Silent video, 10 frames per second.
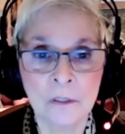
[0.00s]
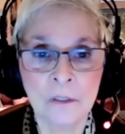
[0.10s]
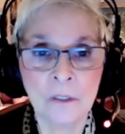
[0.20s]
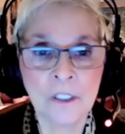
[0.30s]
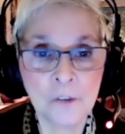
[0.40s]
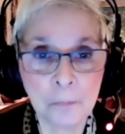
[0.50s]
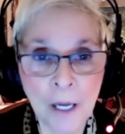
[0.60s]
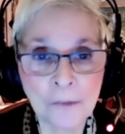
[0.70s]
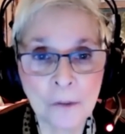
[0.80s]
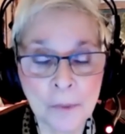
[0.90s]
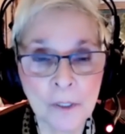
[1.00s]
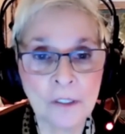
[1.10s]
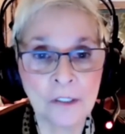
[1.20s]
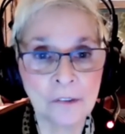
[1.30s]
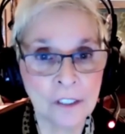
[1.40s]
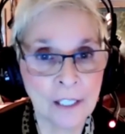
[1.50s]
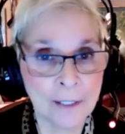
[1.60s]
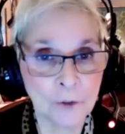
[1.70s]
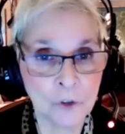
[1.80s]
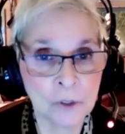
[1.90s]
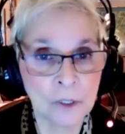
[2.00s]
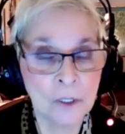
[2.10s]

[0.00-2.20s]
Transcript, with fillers: these possibilities in action.